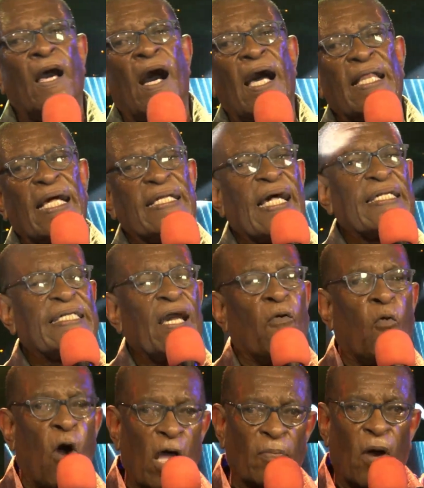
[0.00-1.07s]
And as I say,
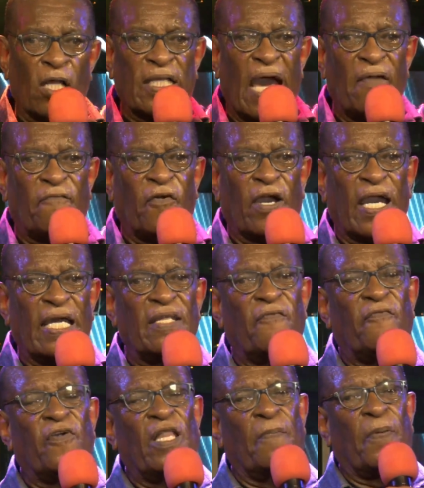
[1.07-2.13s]
one more time for Kenny
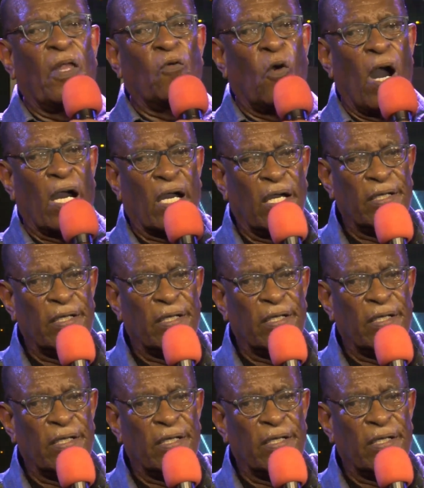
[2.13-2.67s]
Phillip and WAC.